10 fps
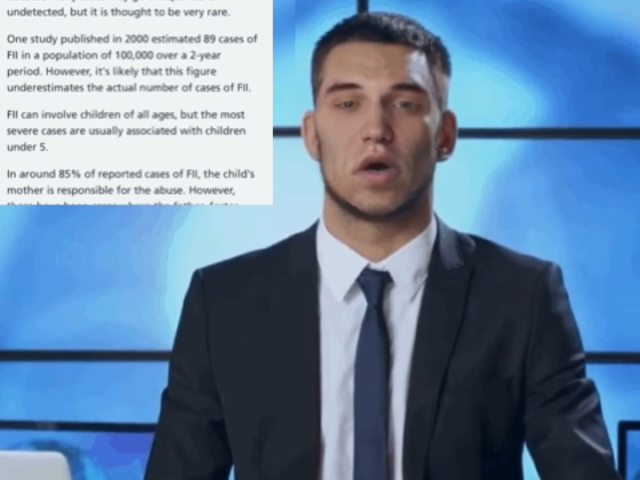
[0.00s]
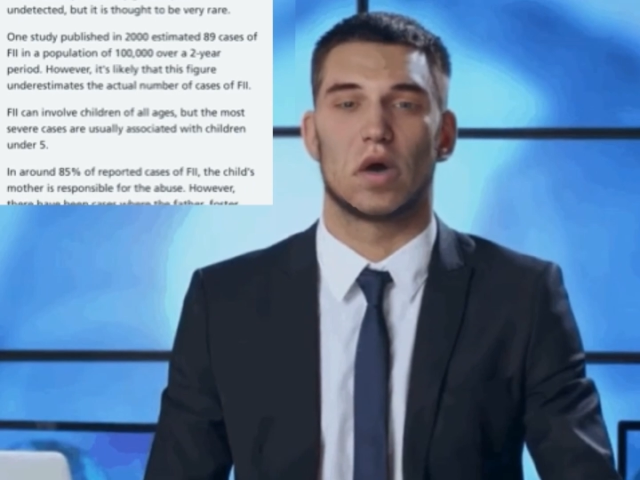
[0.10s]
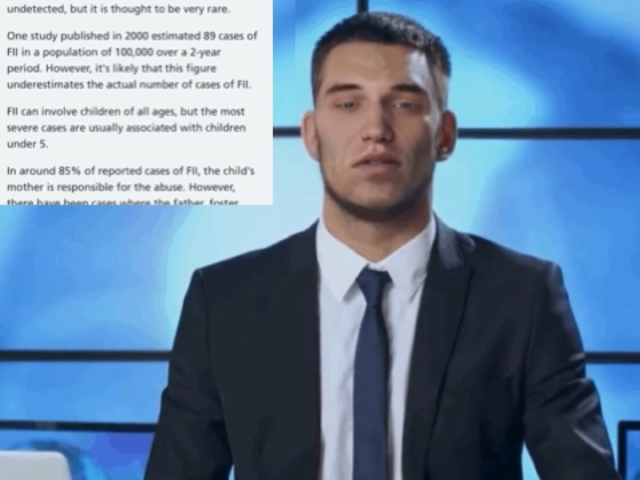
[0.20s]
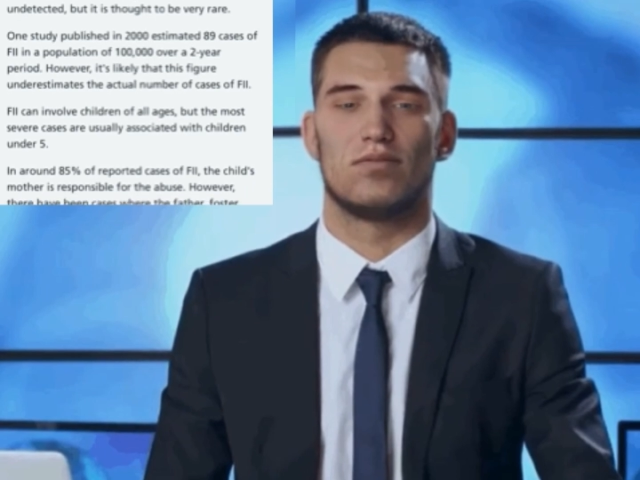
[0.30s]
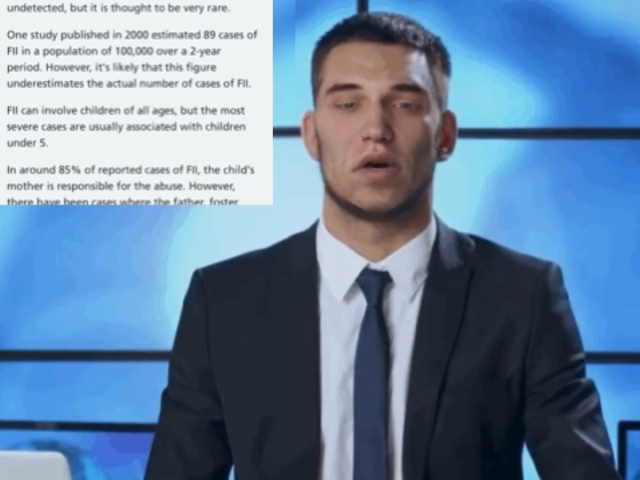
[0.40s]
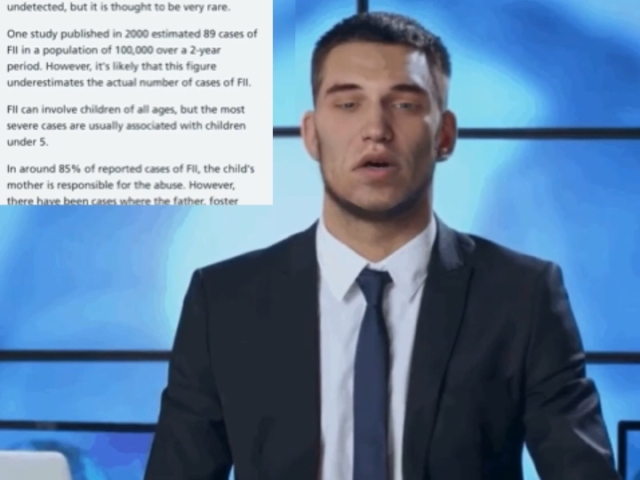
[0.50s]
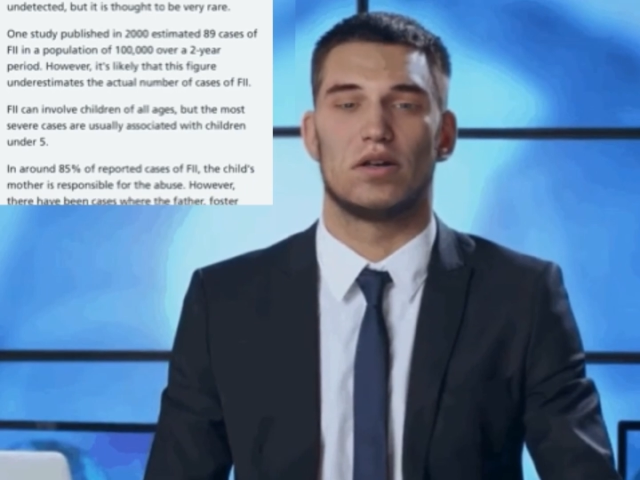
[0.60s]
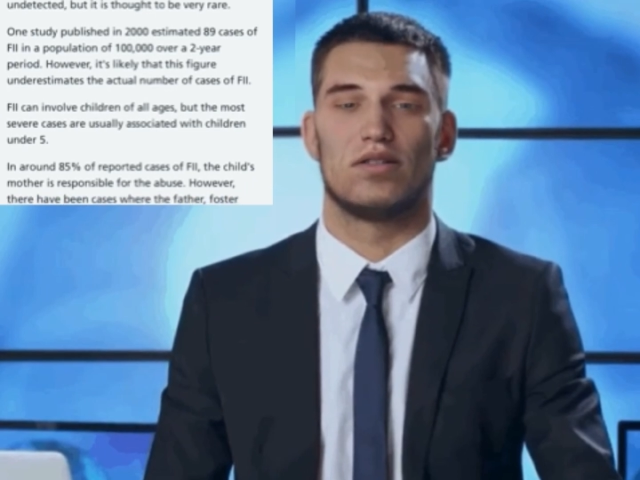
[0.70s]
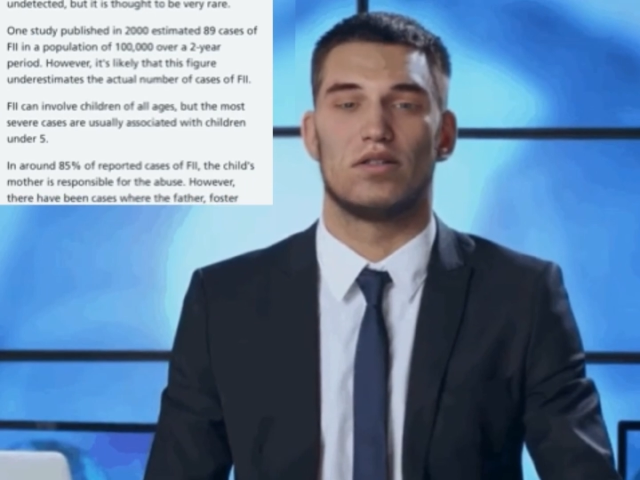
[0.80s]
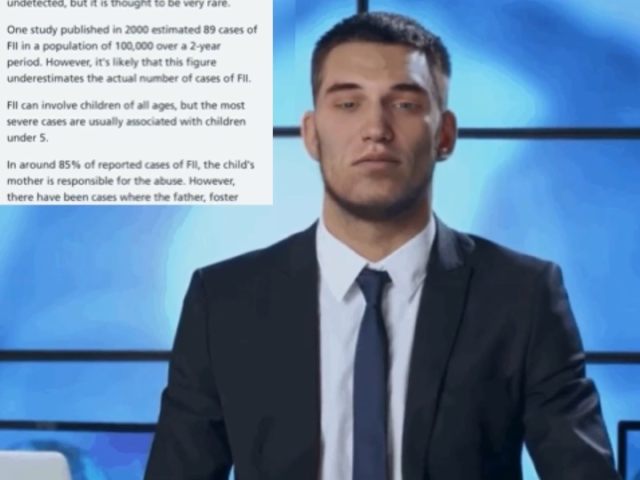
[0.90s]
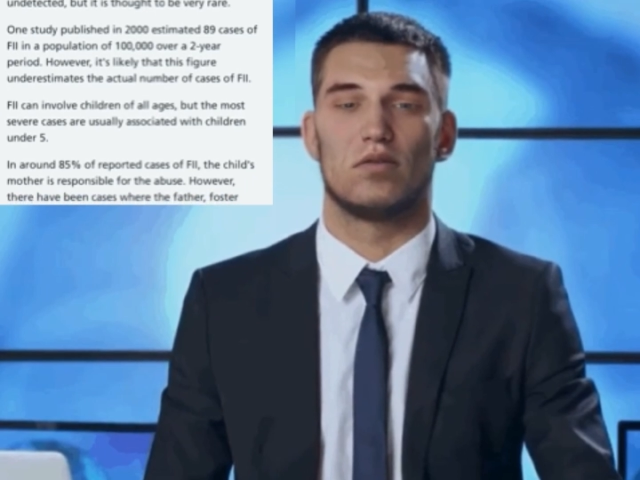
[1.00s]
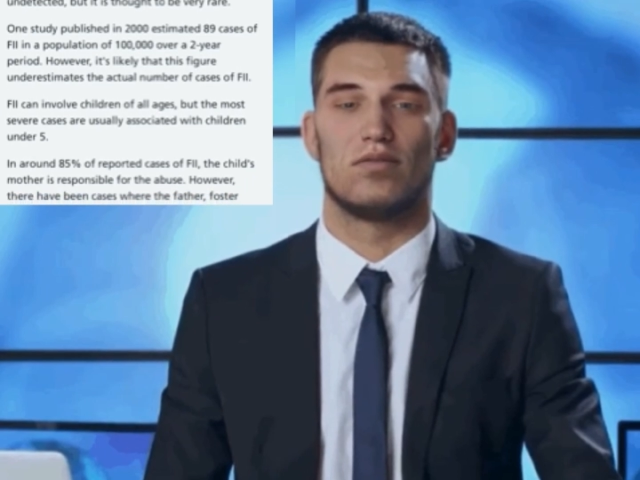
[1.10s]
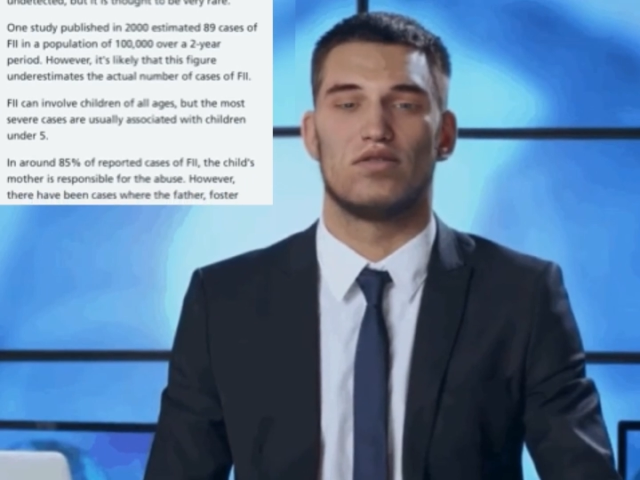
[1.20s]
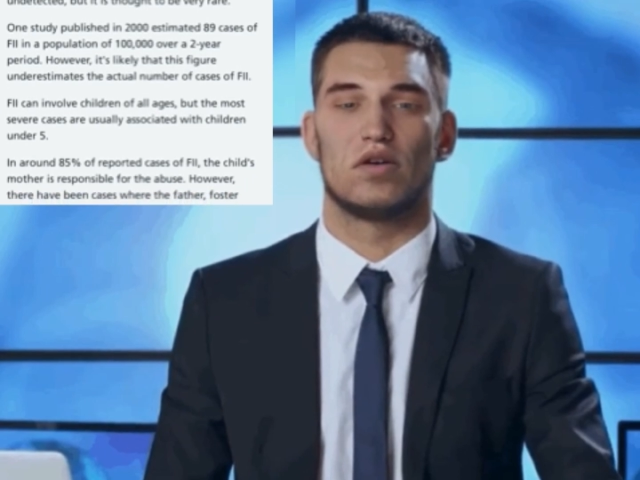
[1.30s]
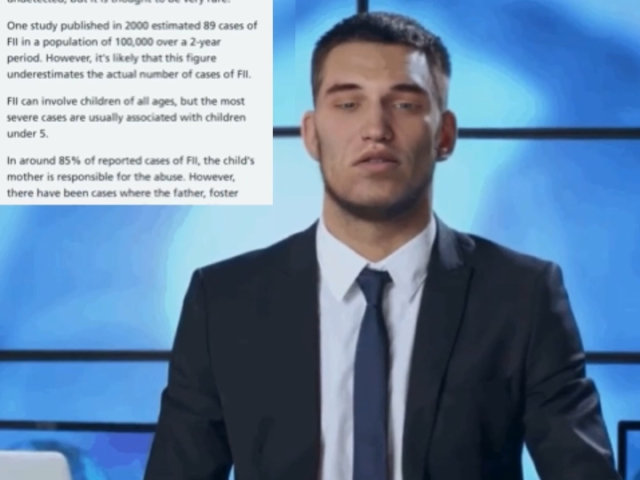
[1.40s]
FII can
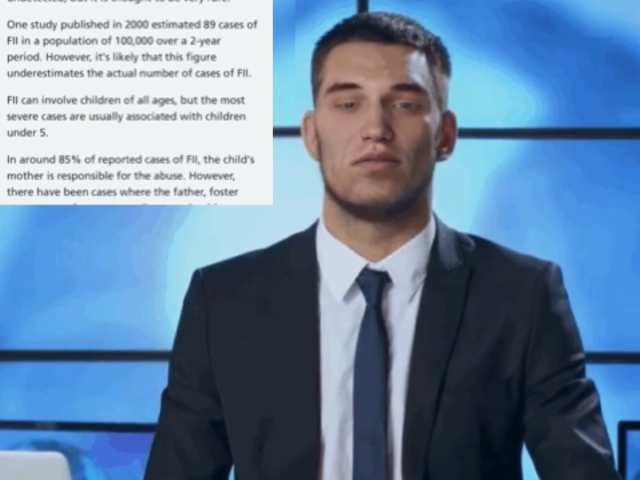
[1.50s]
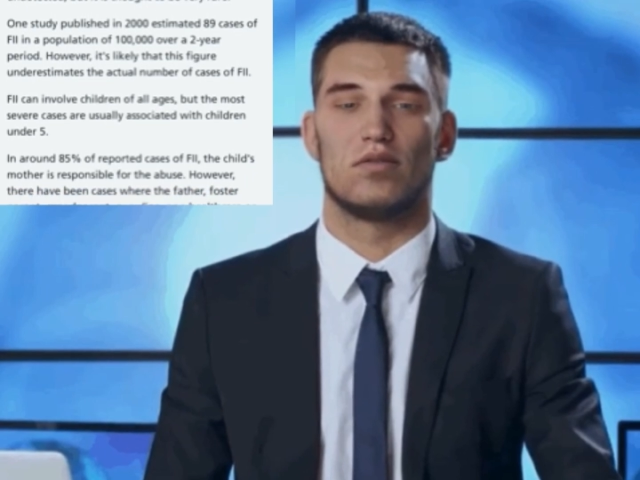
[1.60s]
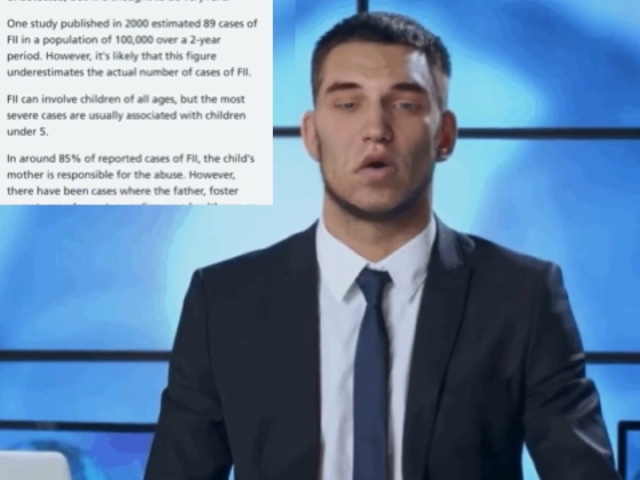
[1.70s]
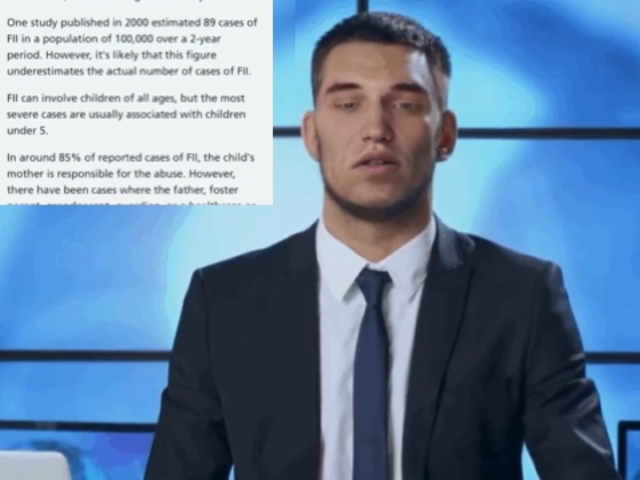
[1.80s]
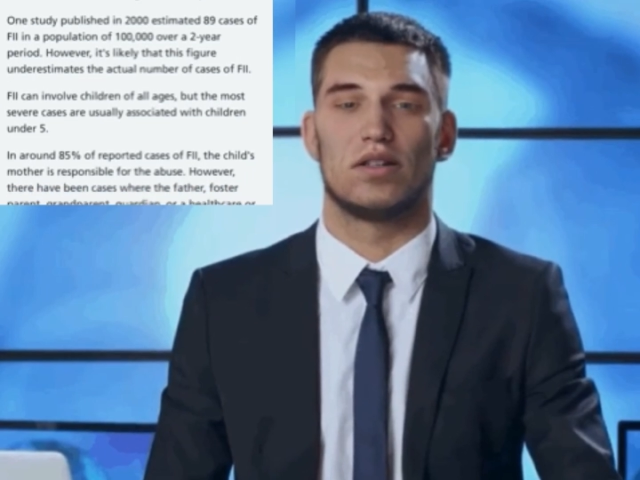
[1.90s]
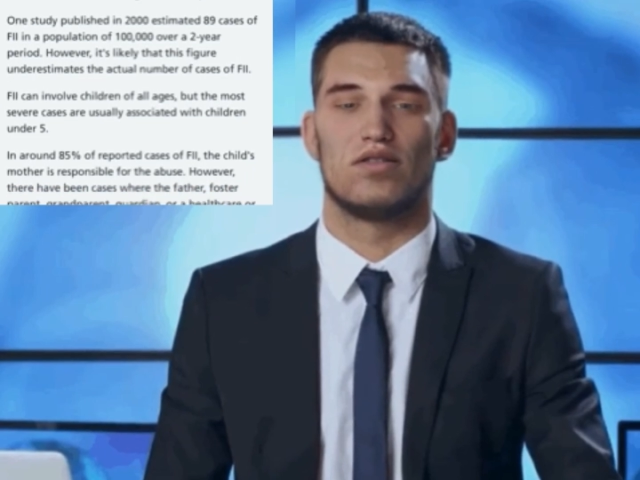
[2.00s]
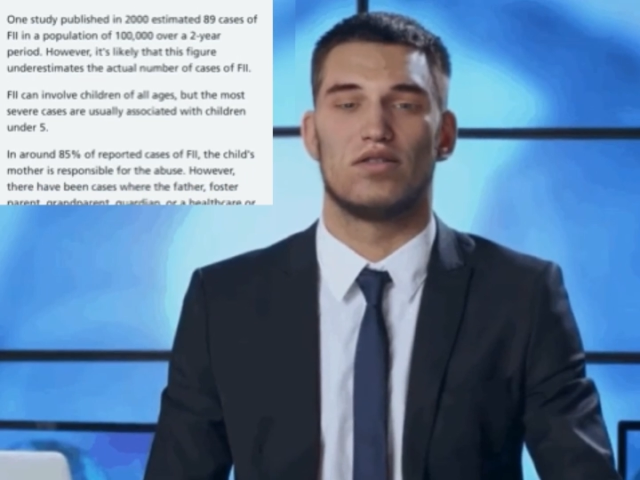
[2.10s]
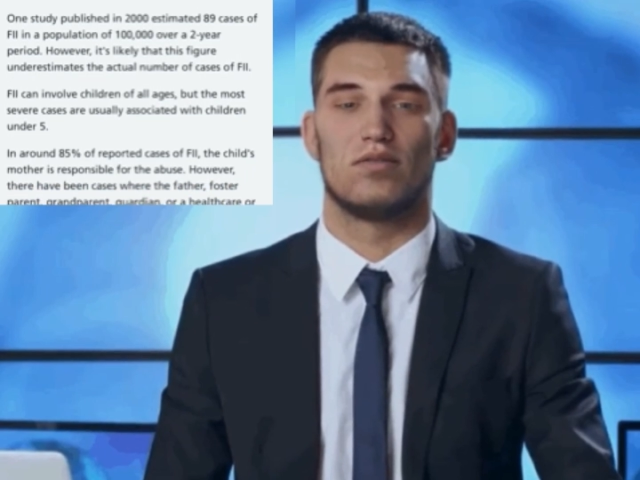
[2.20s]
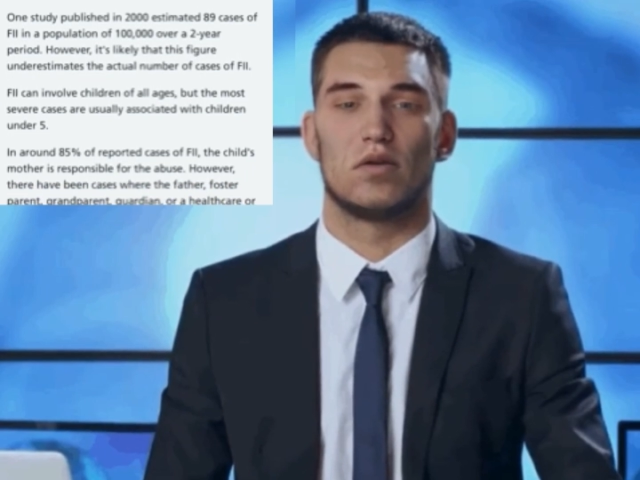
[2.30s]
involve children of all ages,